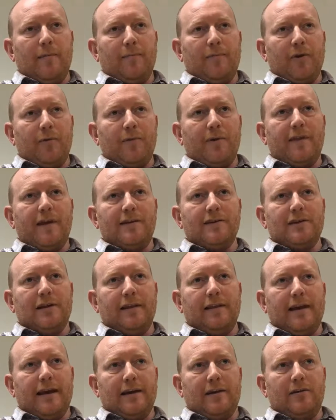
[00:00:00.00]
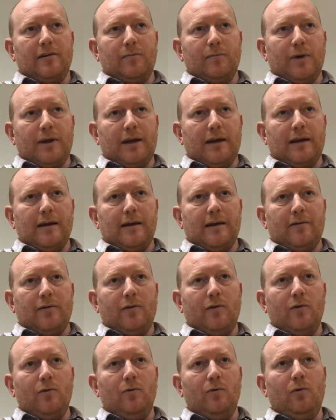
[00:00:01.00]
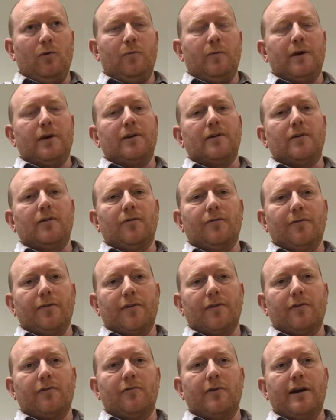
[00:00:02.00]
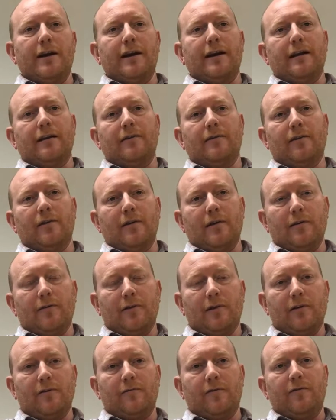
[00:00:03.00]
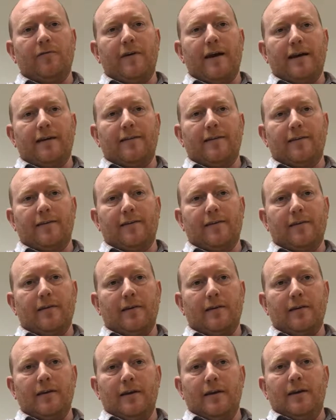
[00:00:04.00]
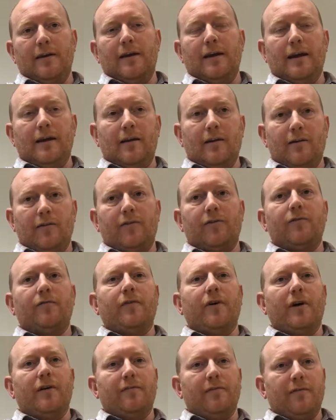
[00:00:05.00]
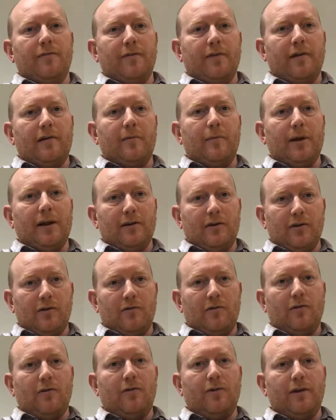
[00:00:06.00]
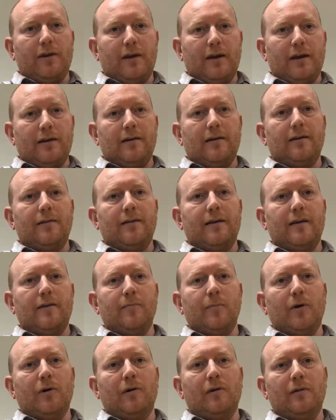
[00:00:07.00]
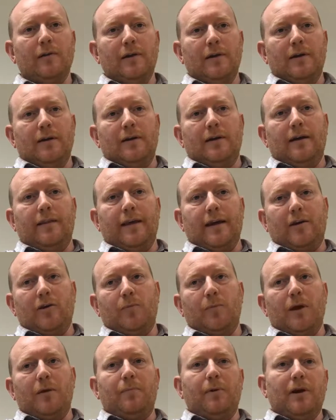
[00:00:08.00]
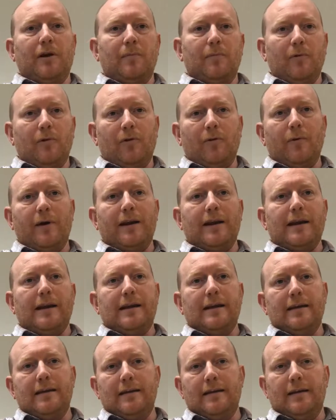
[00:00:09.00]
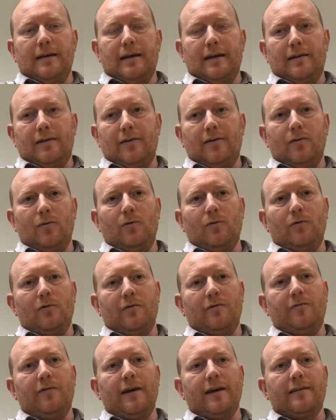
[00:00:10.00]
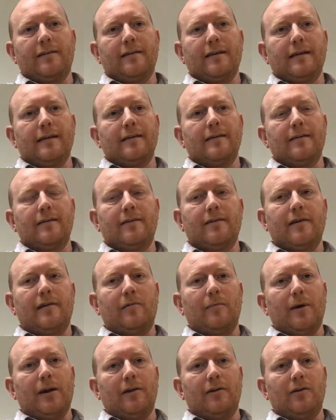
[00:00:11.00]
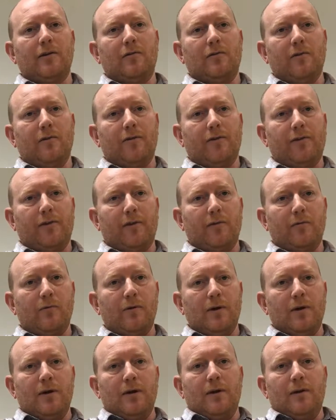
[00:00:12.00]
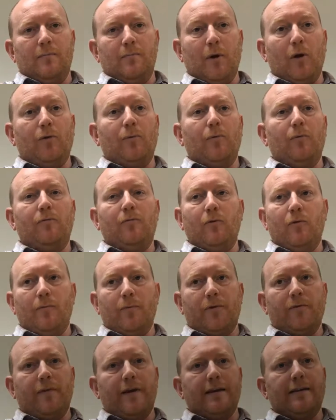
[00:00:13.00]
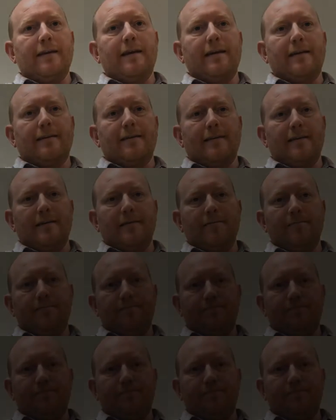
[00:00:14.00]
So potentially that could be a tool that we could use for screening to look for factors that enhance survival of cerebellar neurons in a disease model, and that could be applicable to any disorder affecting cerebellar neurons, so multiple forms of ataxia.